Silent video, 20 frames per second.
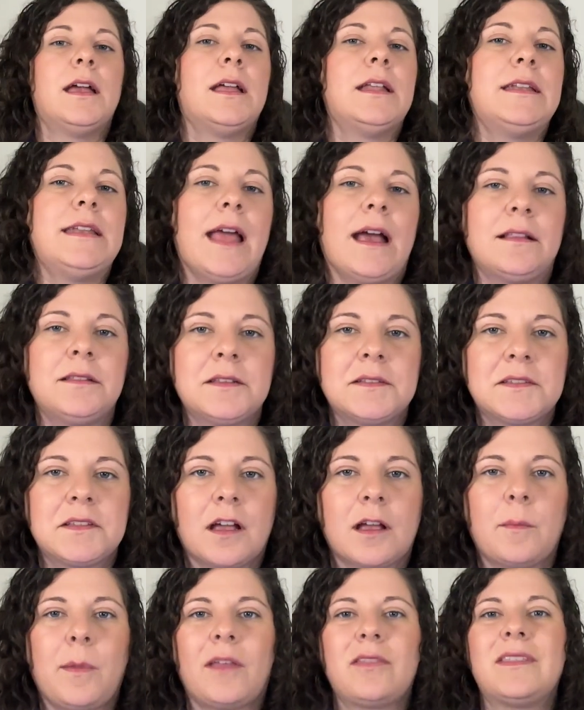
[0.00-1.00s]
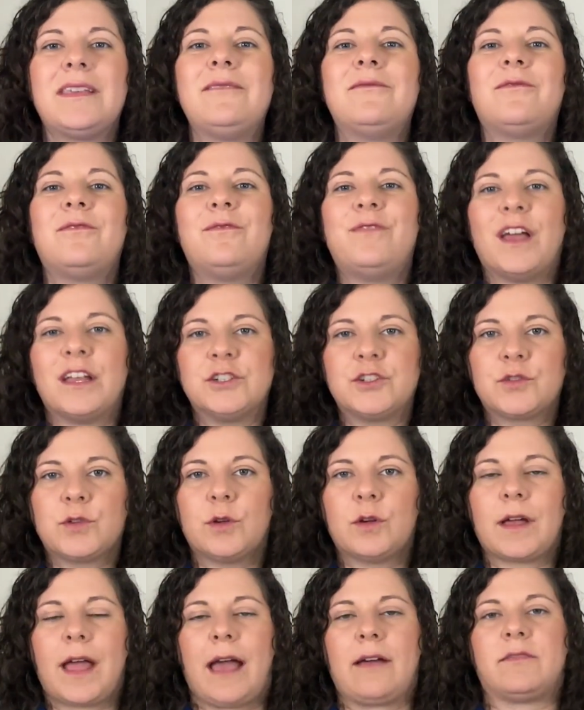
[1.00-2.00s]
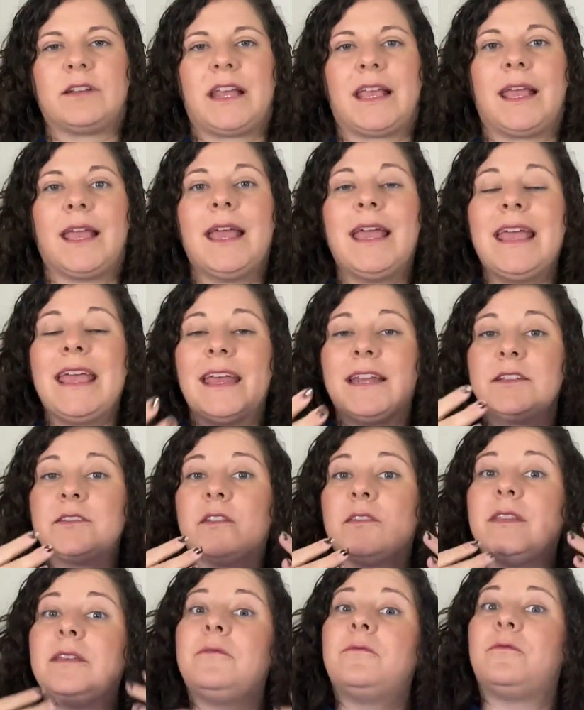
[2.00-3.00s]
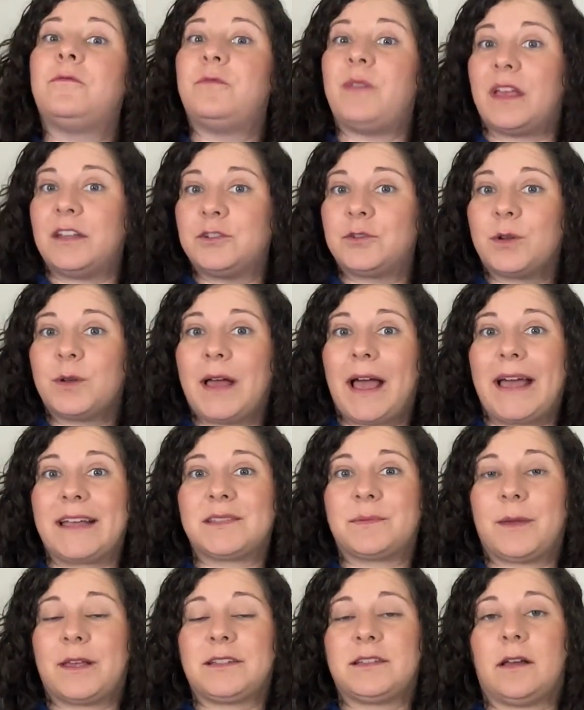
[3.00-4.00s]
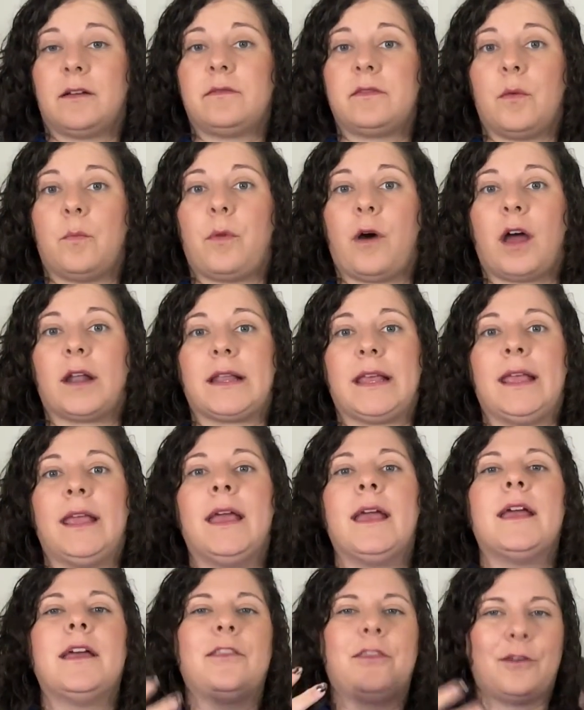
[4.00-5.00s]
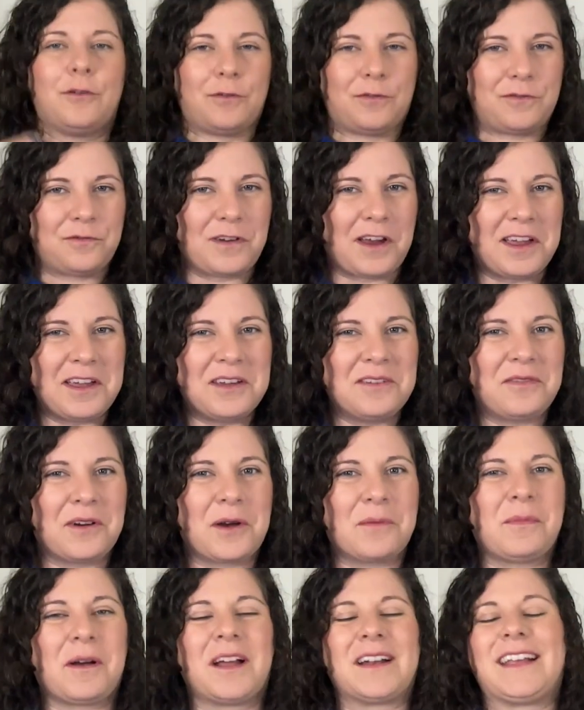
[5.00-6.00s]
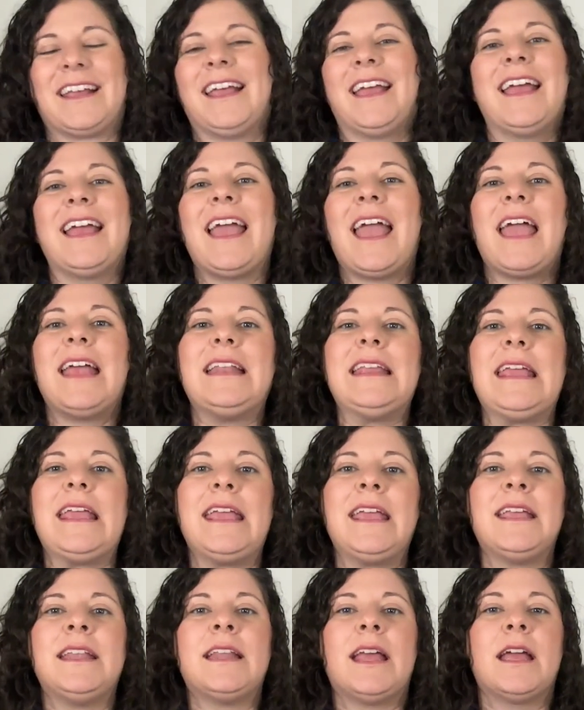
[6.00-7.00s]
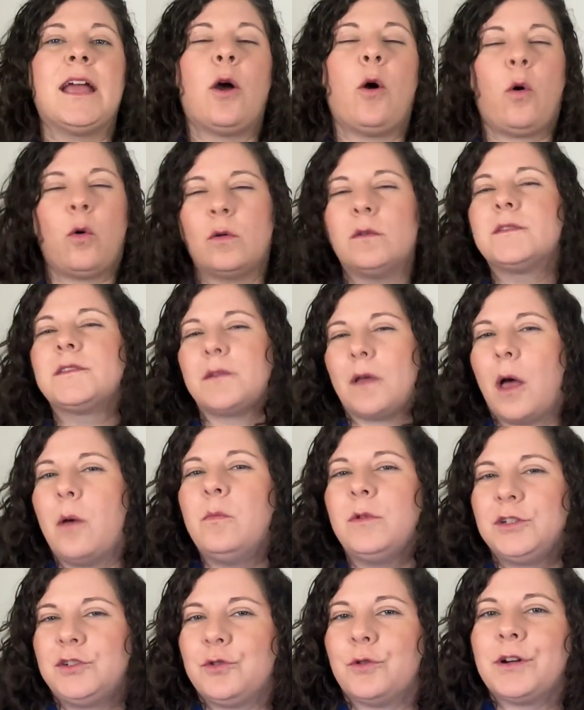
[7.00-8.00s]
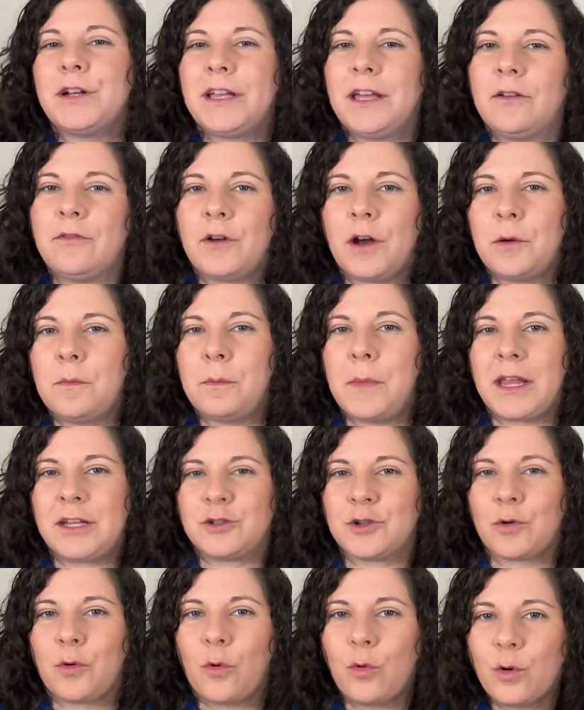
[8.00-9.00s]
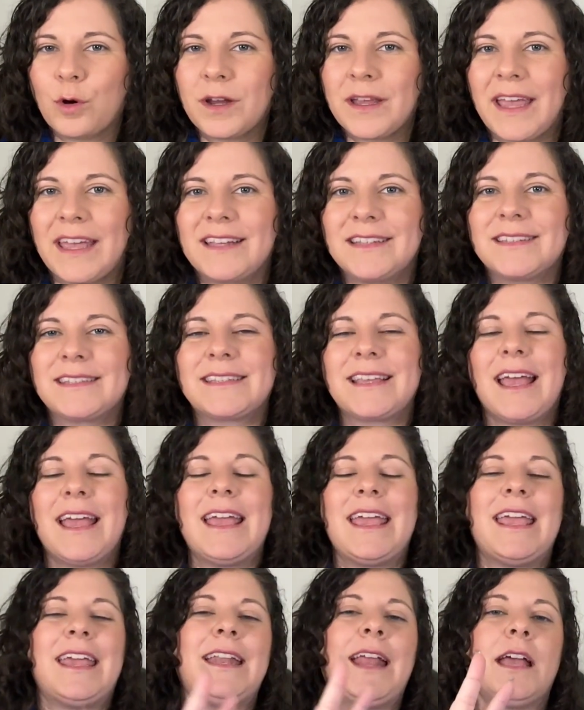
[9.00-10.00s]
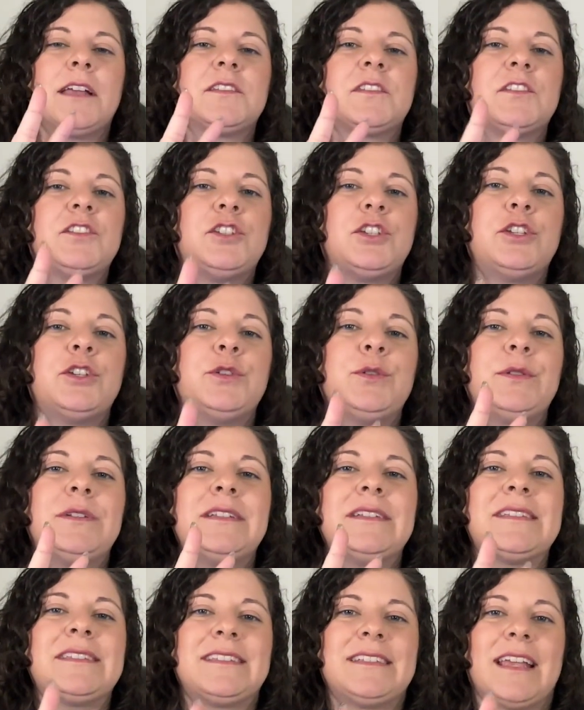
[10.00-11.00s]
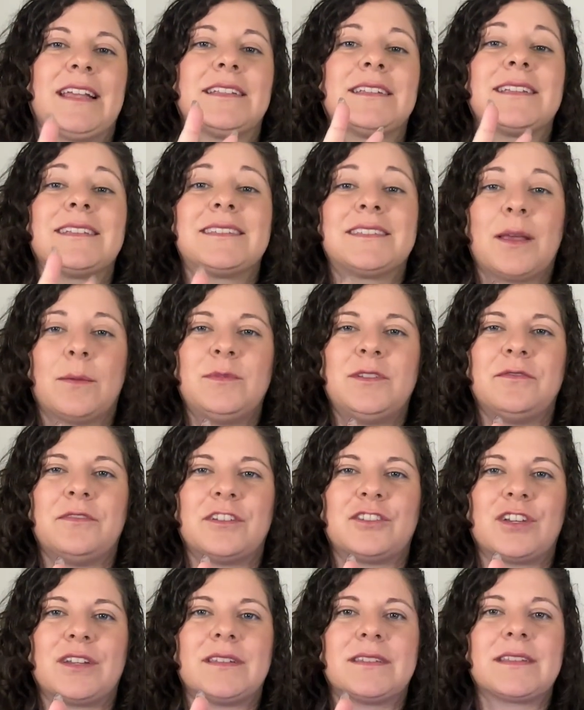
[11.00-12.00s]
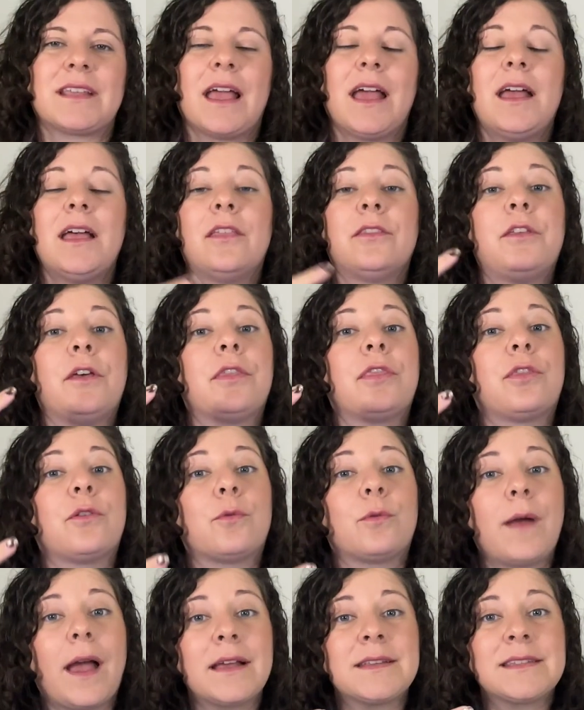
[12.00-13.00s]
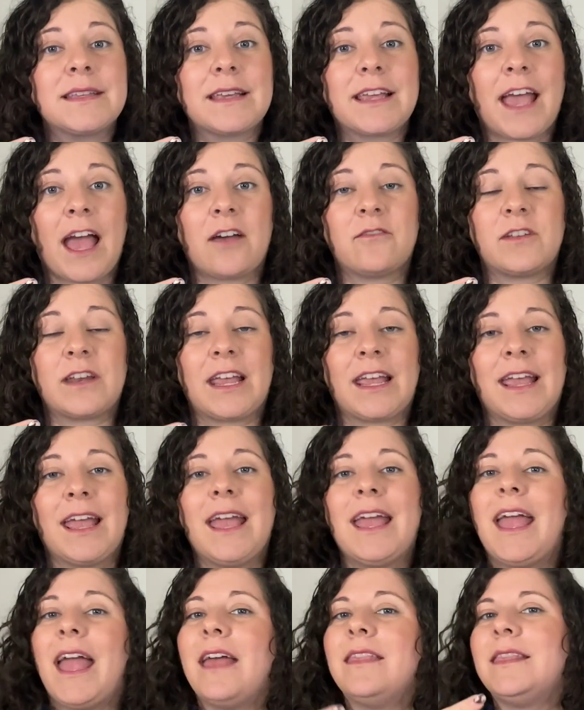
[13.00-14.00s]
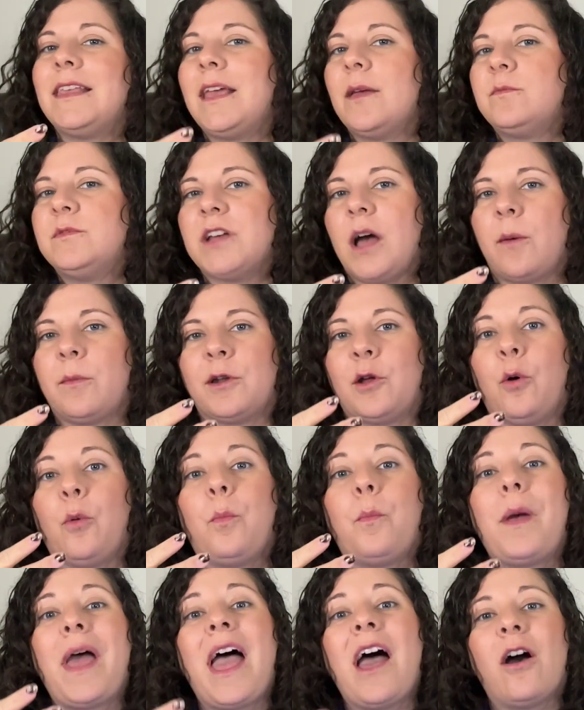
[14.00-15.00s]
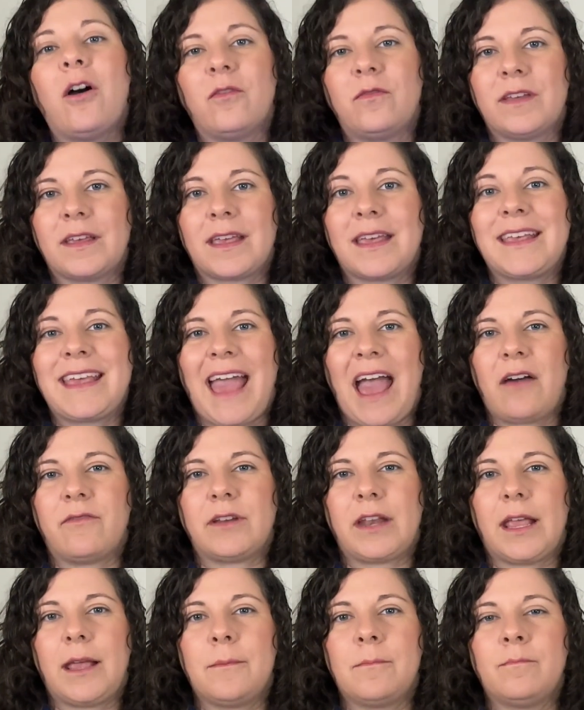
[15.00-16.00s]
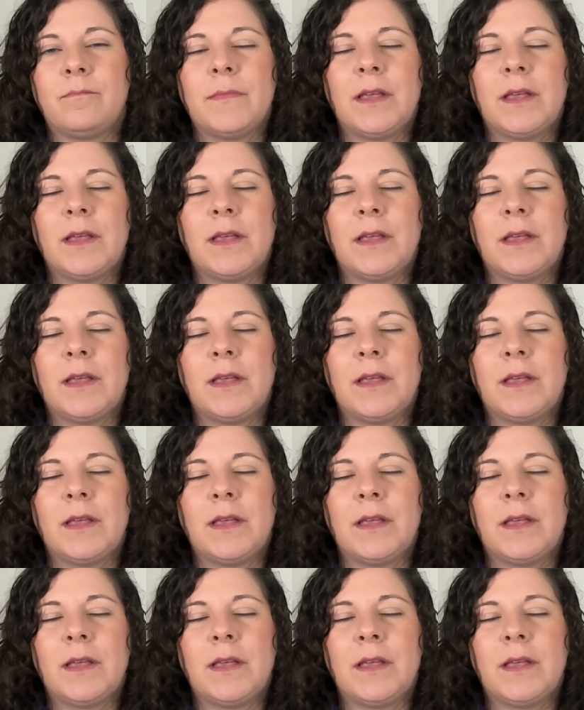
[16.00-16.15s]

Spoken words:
Now let's talk about the ventral cavity. It is on the ventral aspect of the body, the front of our body, and it holds a majority of our major organs. It has two distinct subdivisions, the thoracic cavity and the abdominal pelvic cavity.